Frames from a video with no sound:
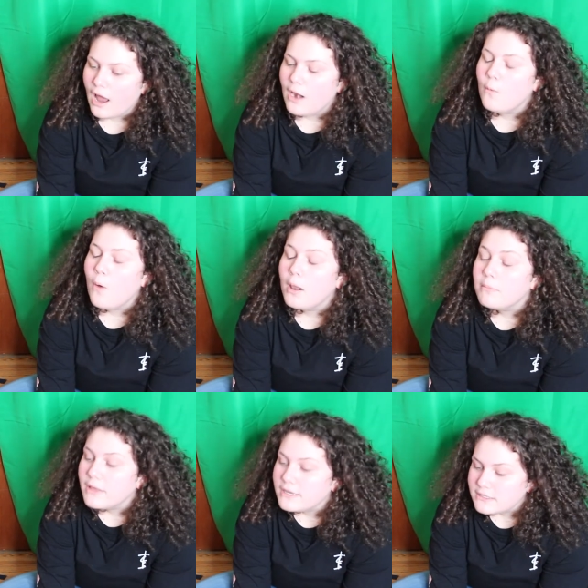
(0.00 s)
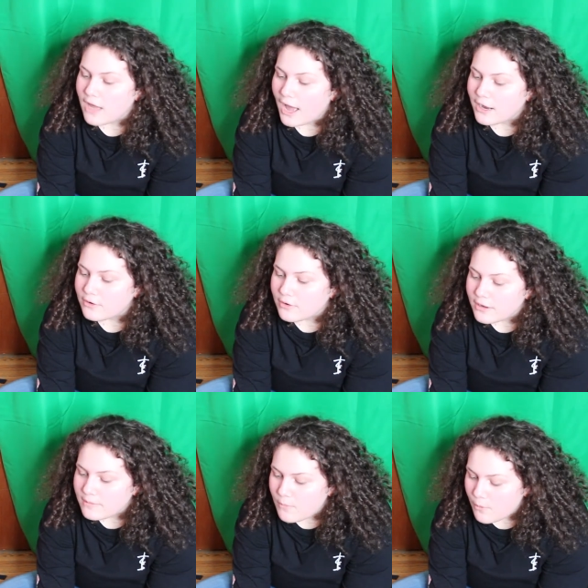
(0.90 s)
I don't want to play soccer
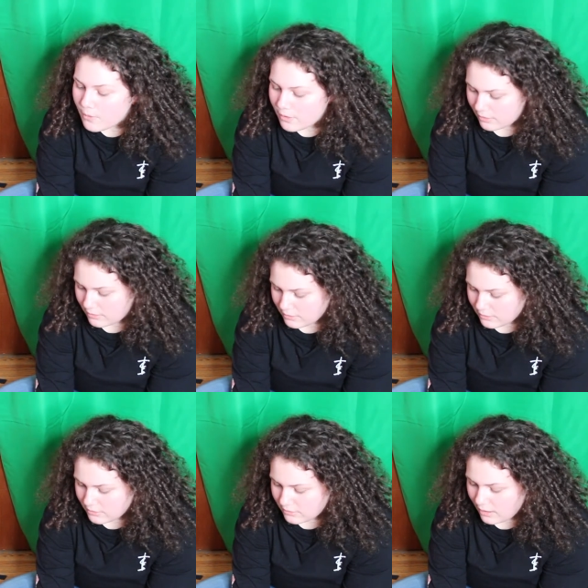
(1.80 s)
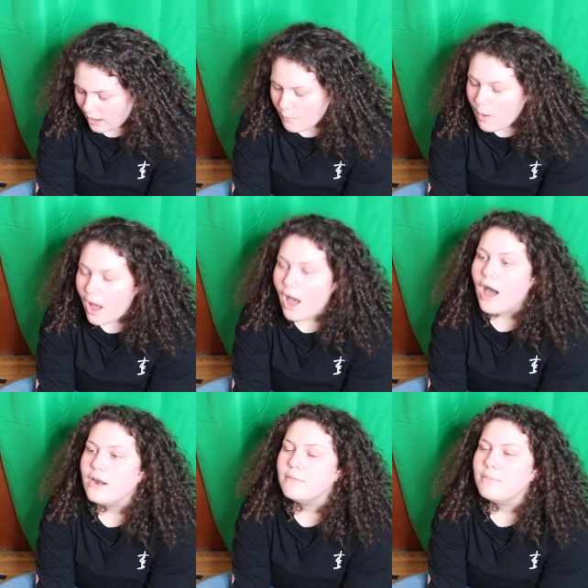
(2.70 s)
anymore. I want
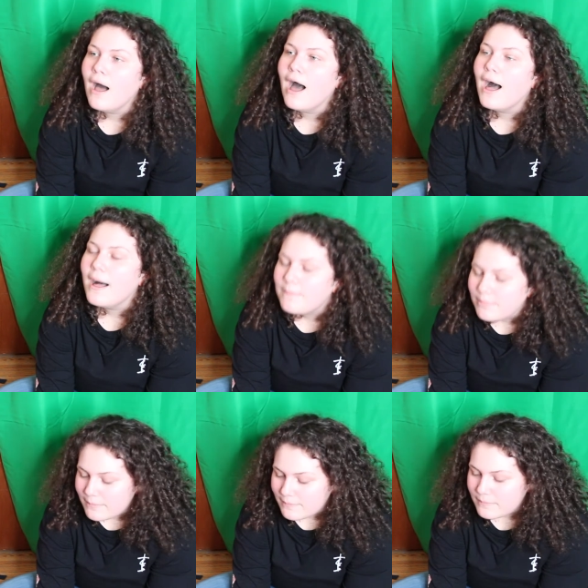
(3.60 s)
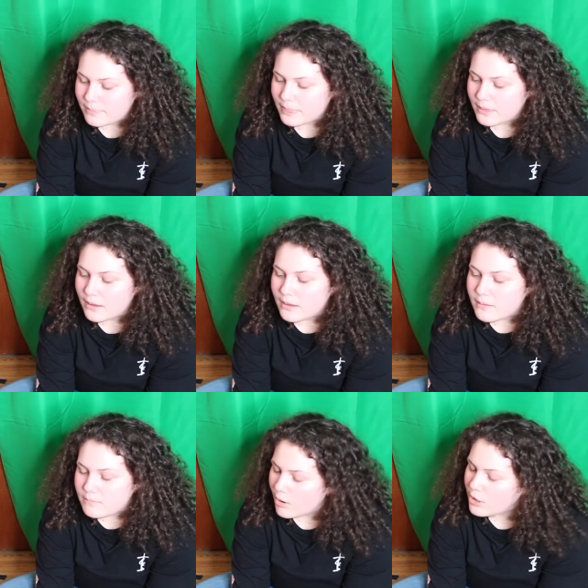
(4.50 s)
Otter Pop.
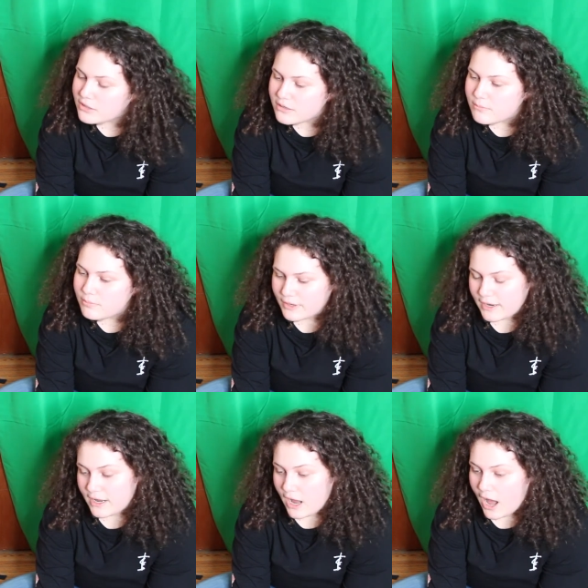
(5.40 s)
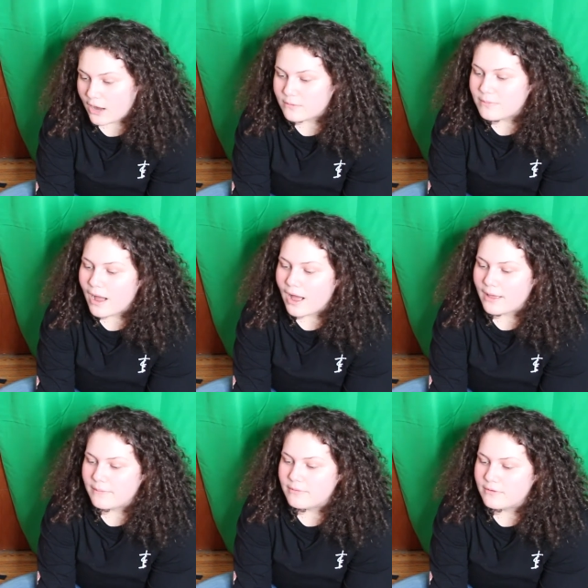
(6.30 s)
Mark didn't bring any Otter
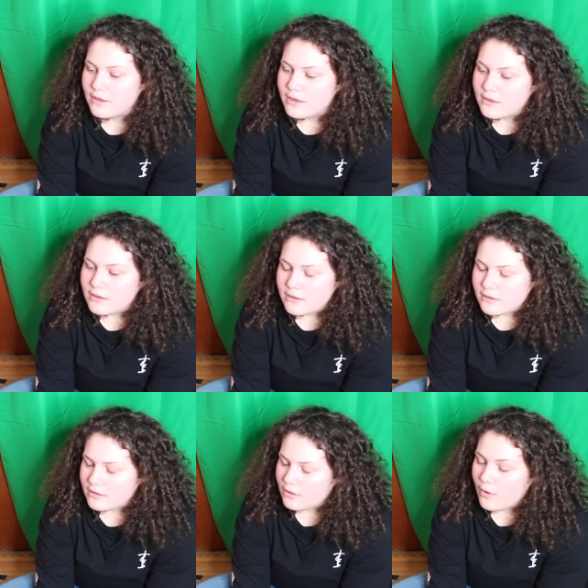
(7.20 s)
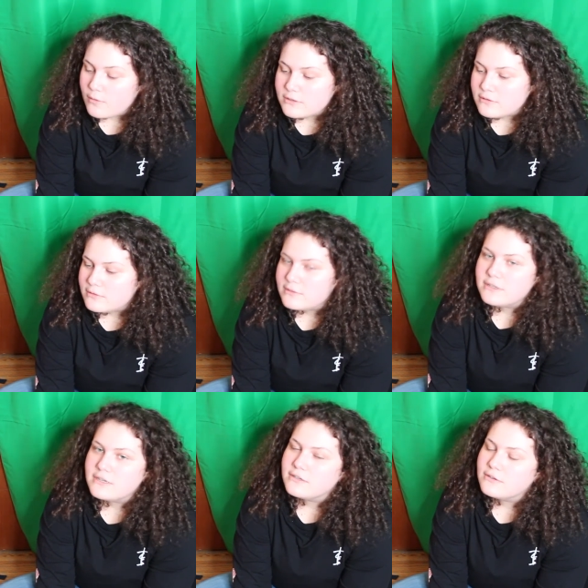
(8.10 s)
Pops. He always uses
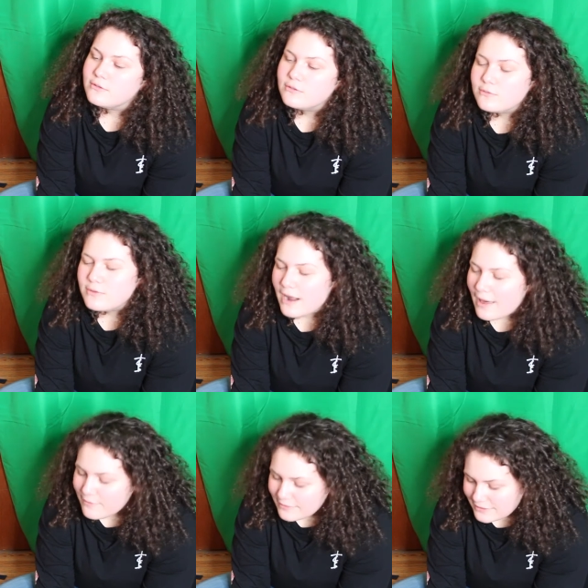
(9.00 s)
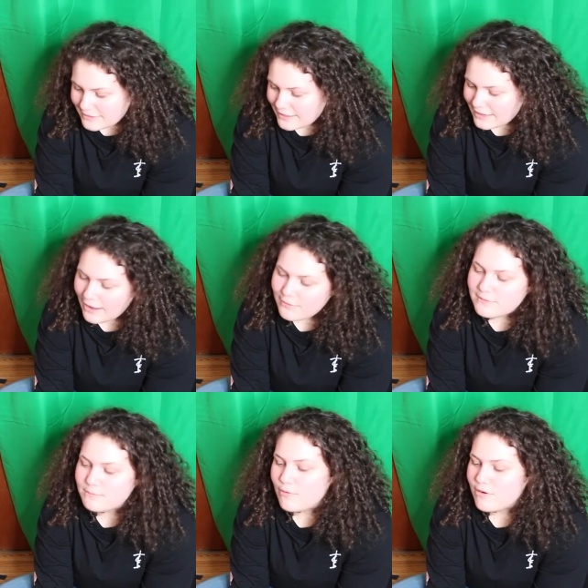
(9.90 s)
the excuse, when I was a kid, I
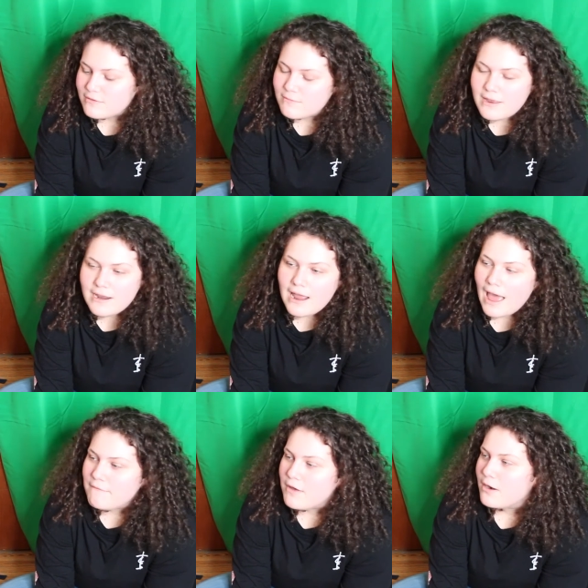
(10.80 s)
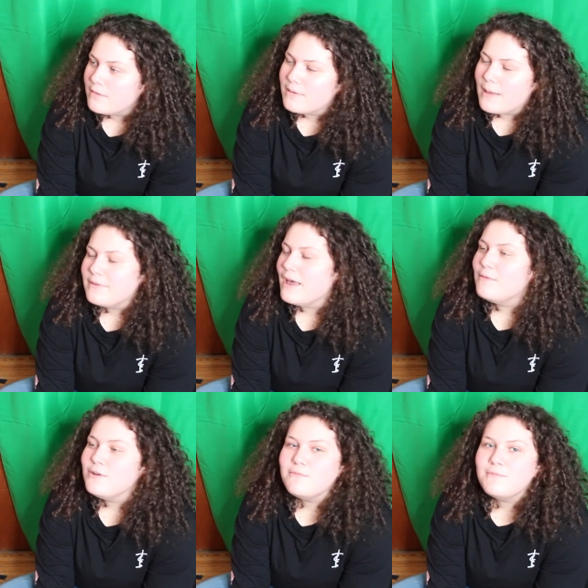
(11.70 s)
was poor, so we didn't have Otter Pop. Yeah,
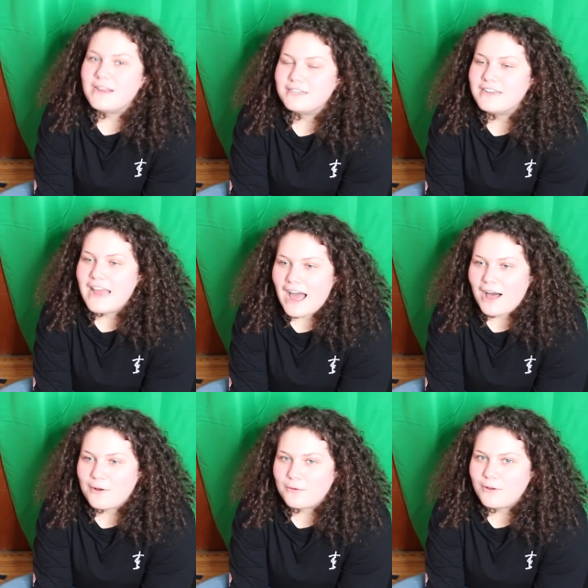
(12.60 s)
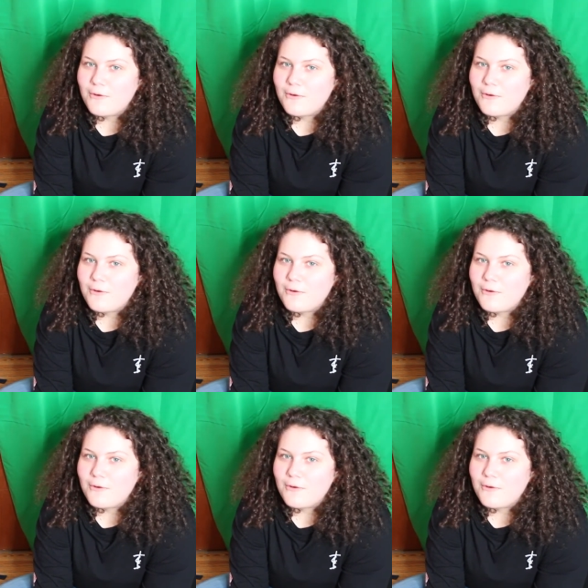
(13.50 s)
well, you're rich now.